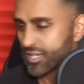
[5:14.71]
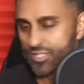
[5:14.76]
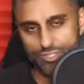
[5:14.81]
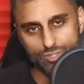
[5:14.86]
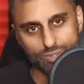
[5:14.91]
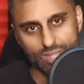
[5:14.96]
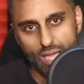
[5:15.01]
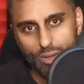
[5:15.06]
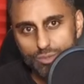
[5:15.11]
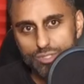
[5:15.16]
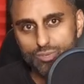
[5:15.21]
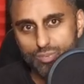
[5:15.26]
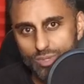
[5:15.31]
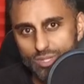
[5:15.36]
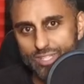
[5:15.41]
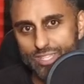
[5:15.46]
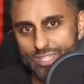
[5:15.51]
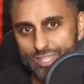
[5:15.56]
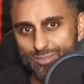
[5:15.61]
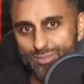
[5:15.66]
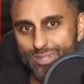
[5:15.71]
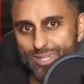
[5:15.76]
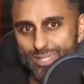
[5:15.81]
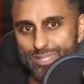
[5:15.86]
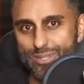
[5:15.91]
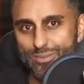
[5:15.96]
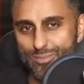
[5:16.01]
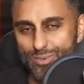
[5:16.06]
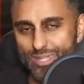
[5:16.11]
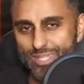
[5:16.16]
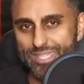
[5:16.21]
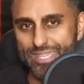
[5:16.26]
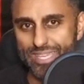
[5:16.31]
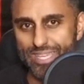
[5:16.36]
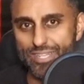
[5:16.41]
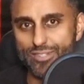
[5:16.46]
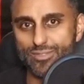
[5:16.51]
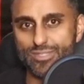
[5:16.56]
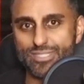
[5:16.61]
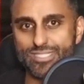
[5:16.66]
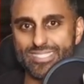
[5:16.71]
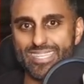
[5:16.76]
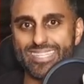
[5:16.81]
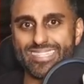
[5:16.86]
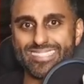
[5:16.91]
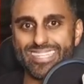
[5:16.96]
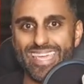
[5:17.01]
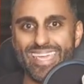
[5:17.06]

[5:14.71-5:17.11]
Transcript: So that was really, really, really interesting